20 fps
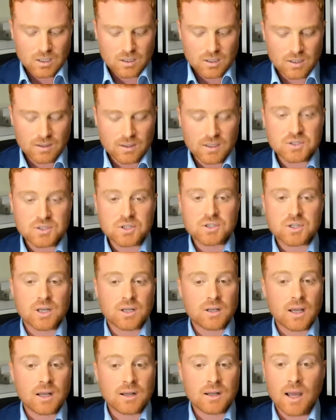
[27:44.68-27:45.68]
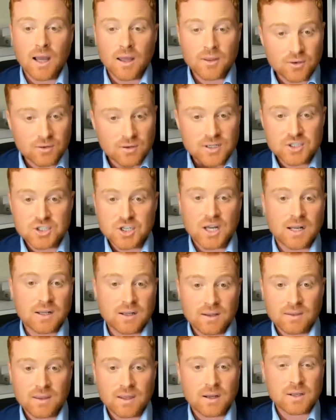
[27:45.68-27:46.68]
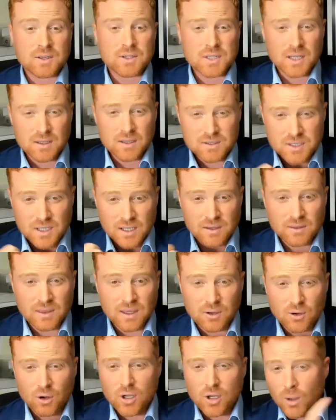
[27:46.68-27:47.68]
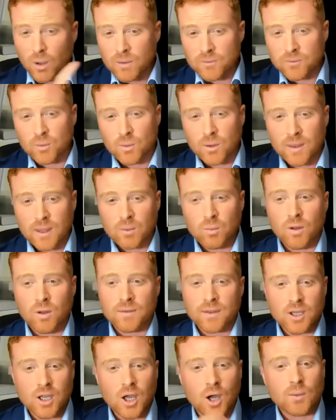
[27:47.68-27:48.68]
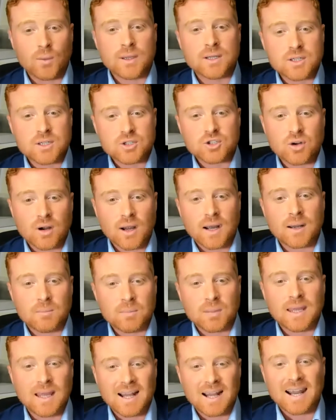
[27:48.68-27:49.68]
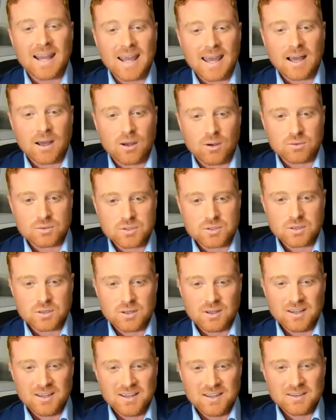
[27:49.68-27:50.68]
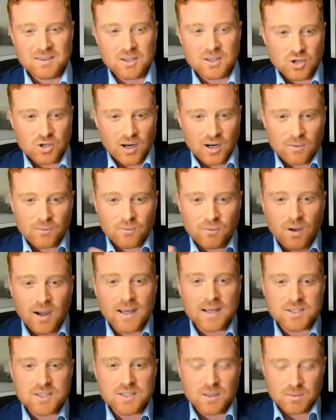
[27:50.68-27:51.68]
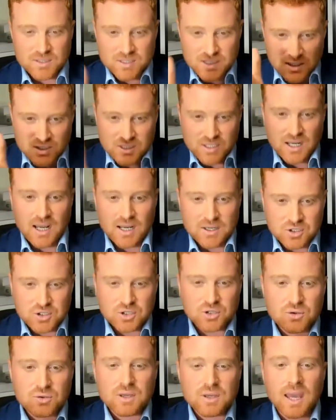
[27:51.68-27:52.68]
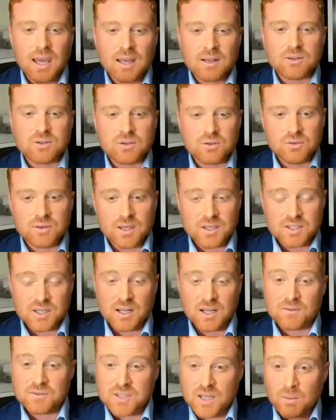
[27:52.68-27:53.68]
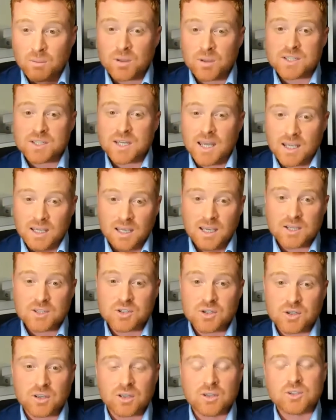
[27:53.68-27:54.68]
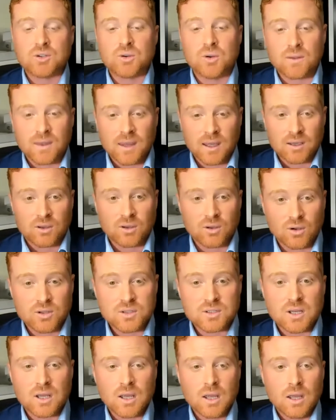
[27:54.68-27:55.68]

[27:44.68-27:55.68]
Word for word: And this is an, another agenda that I see is that they're not going for what they want. They're going to try to be allowed. They're trying to find someone says, yes, you can do this. And if someone's saying, yes, you can do it, they're good